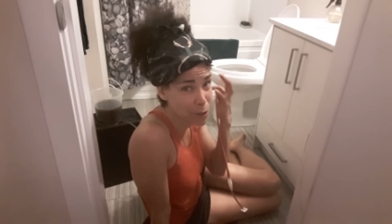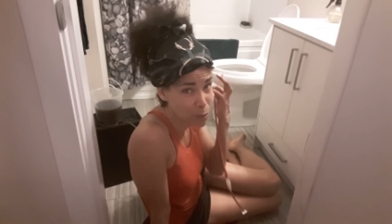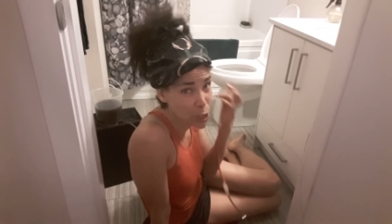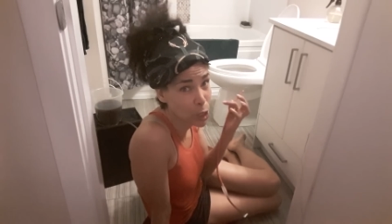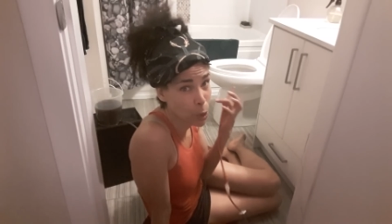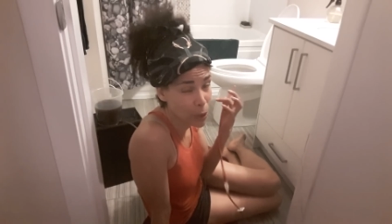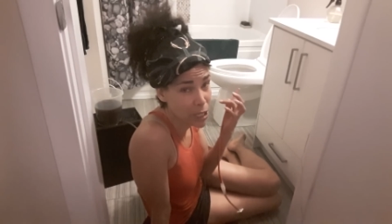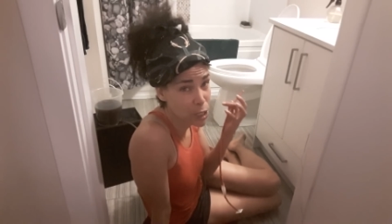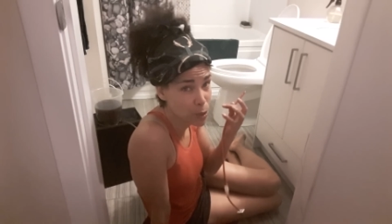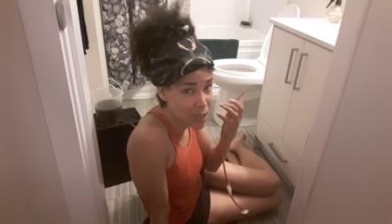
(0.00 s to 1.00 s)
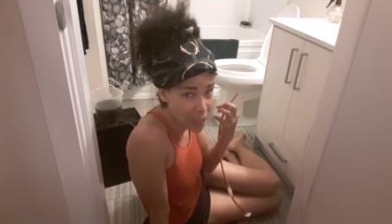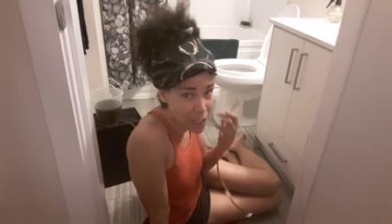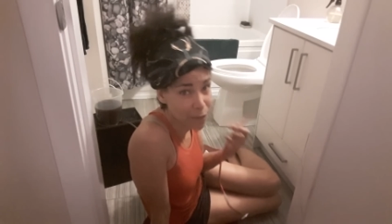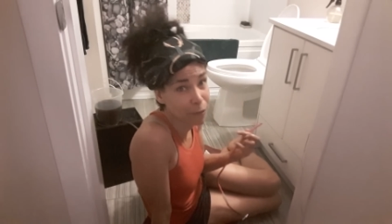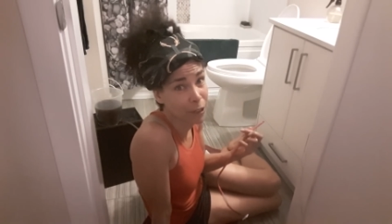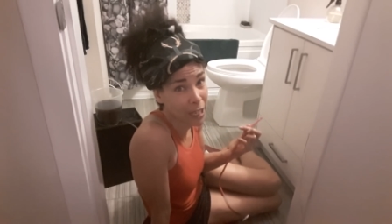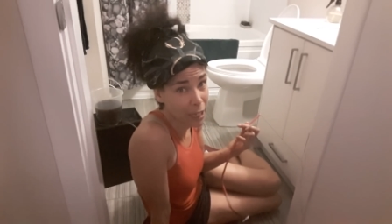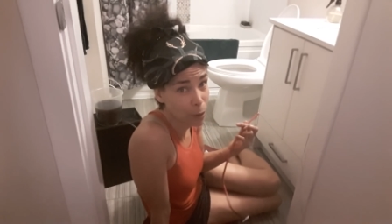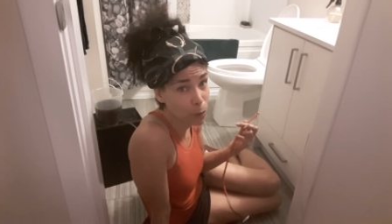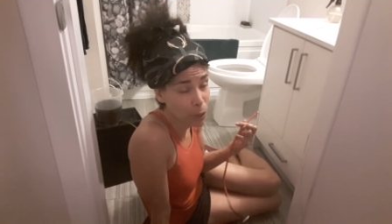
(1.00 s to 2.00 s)
for them to go into and then to
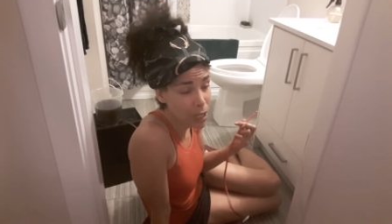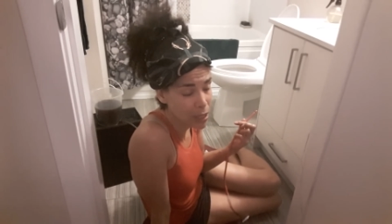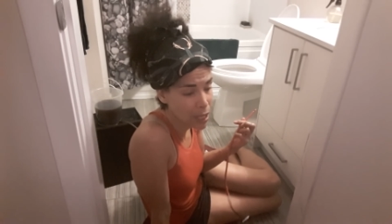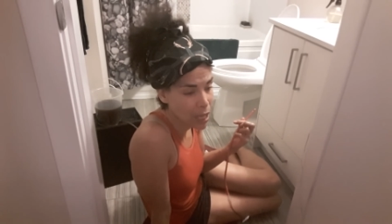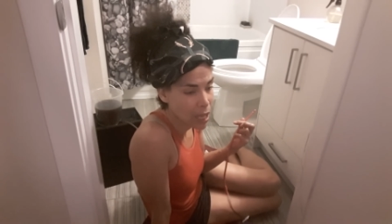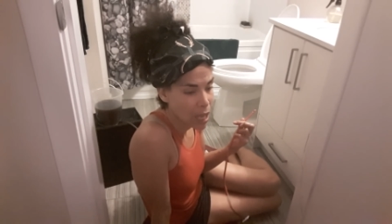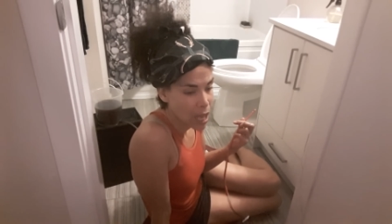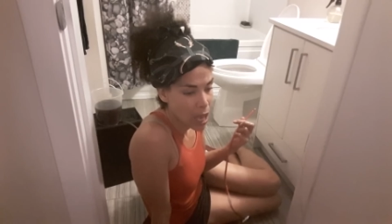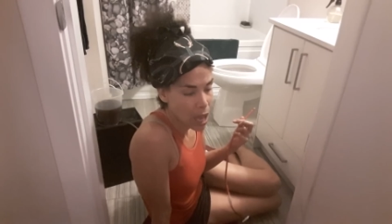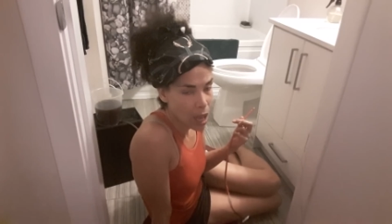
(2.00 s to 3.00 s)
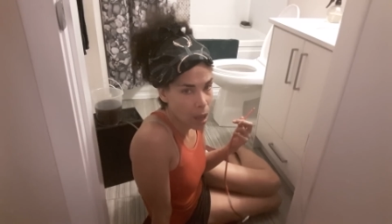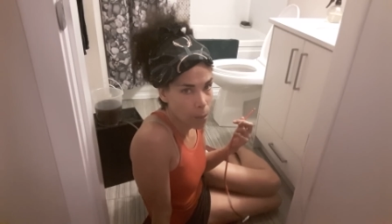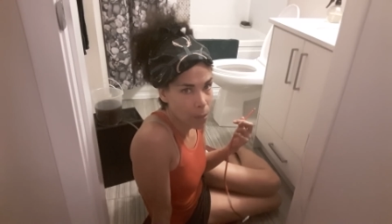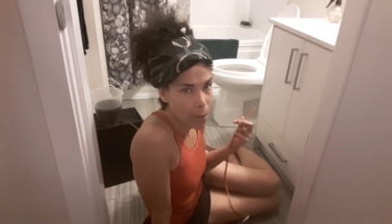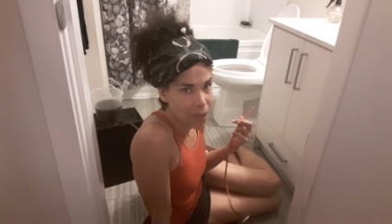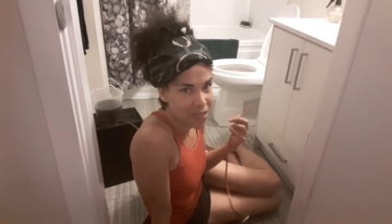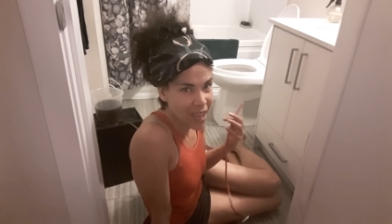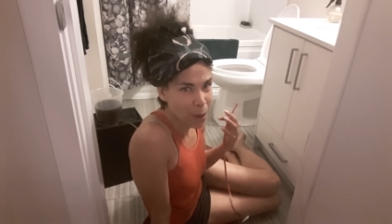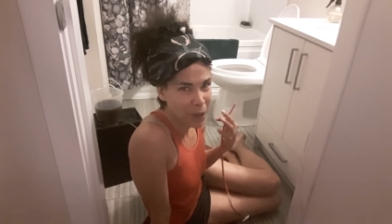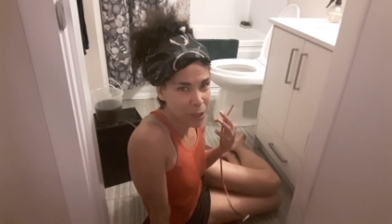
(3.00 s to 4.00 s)
flood out with. But
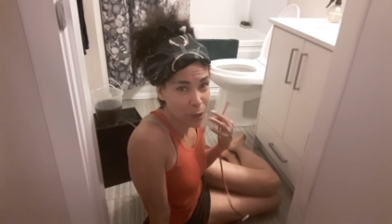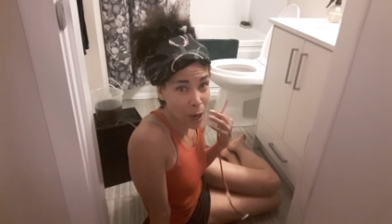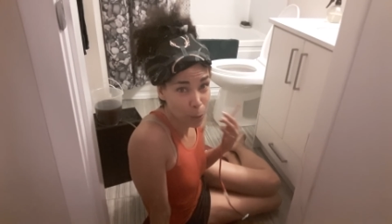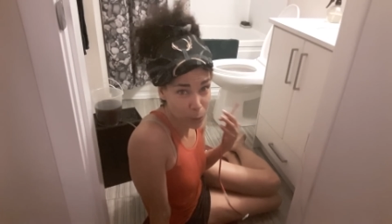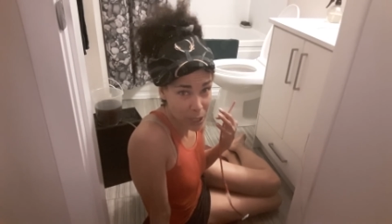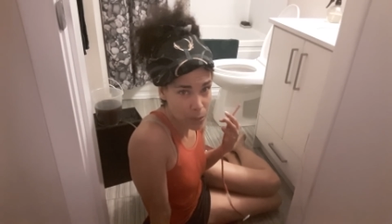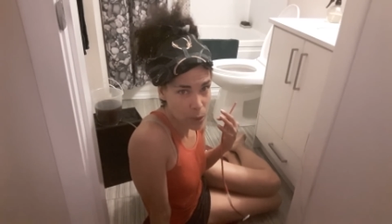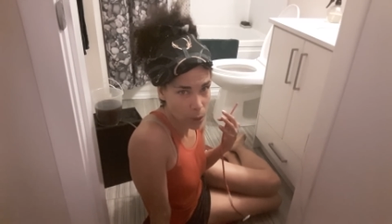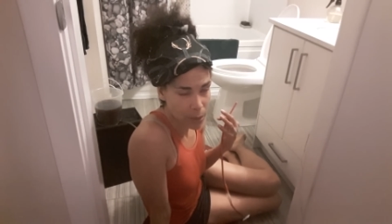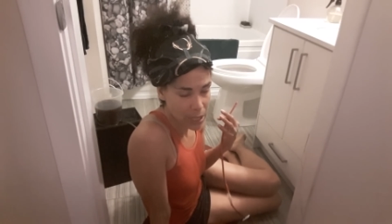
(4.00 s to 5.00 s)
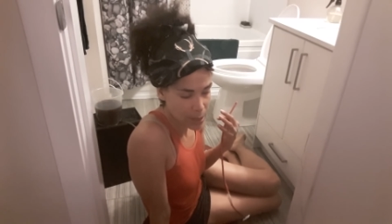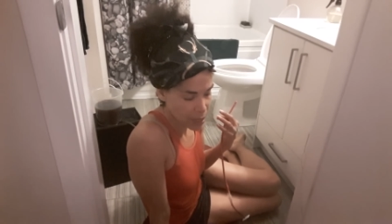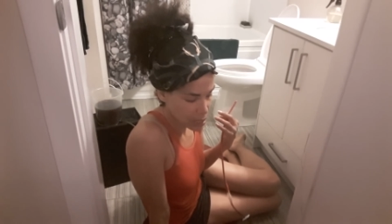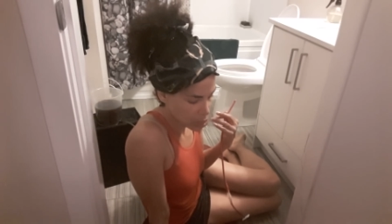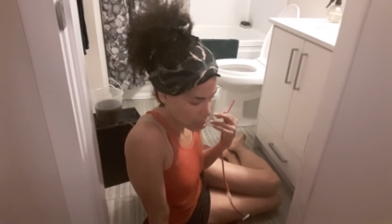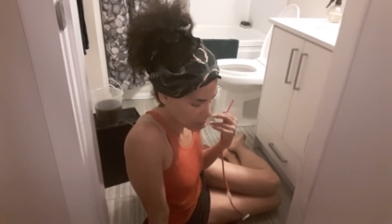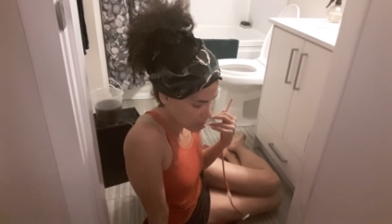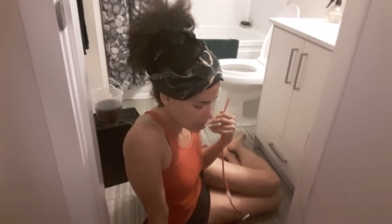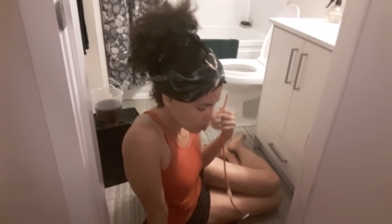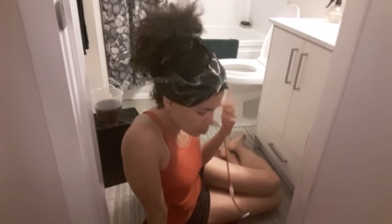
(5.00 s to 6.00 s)
that way you're not reabsorbing as many
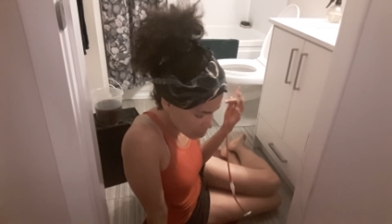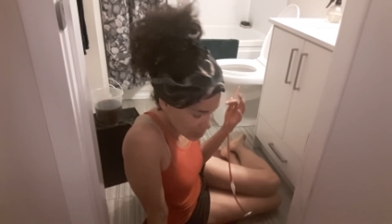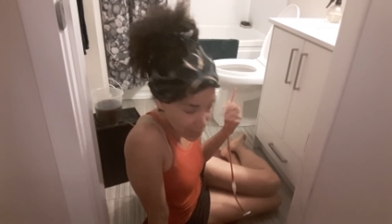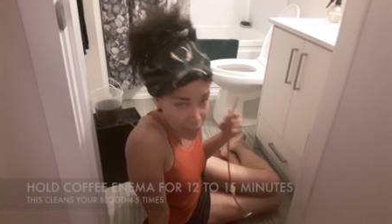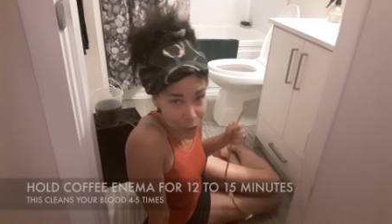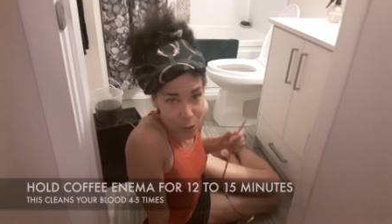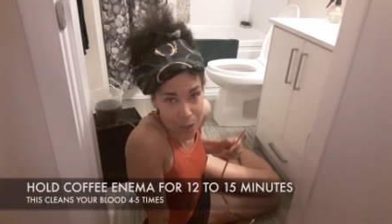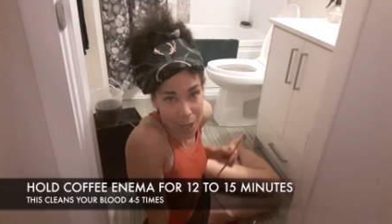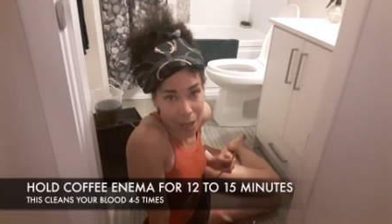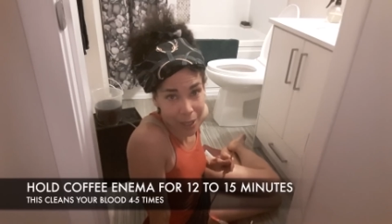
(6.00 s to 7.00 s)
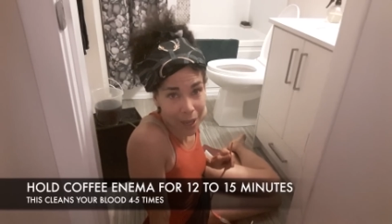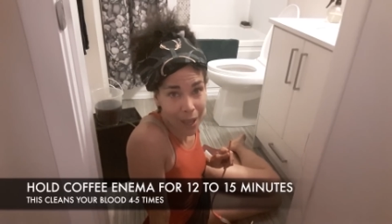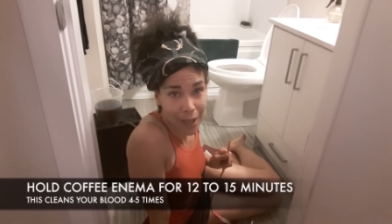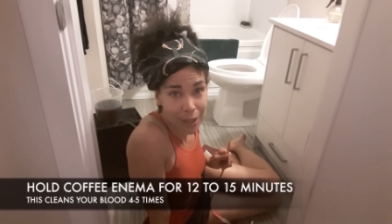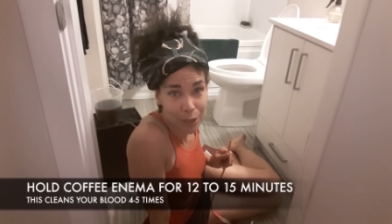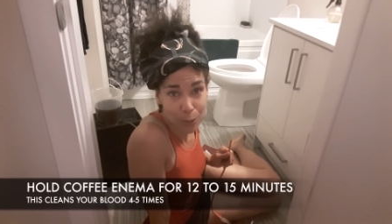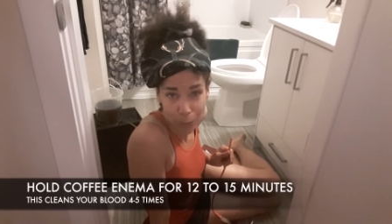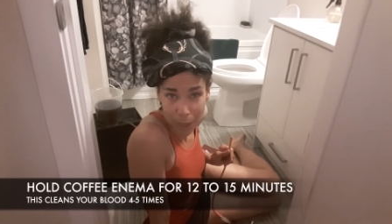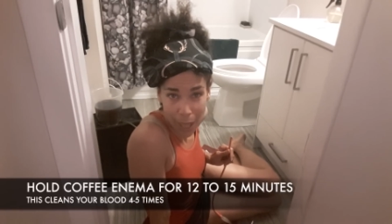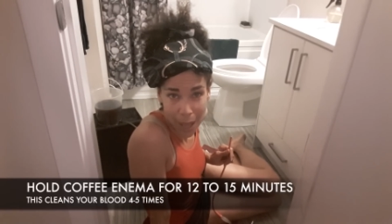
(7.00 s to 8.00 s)
toxins. So you just lay on your side and
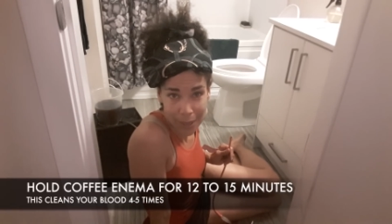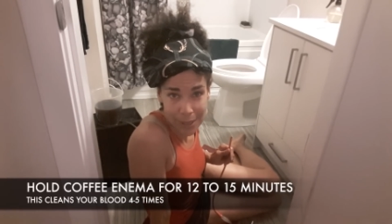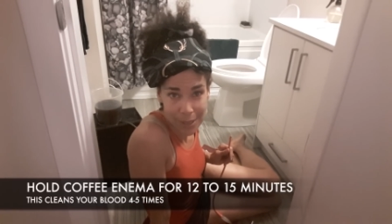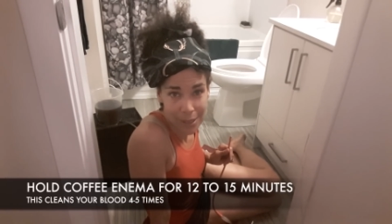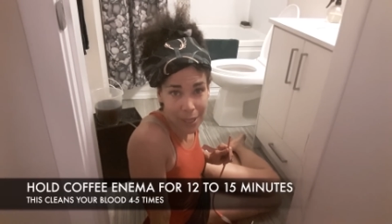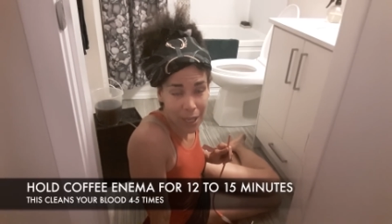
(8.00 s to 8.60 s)
relax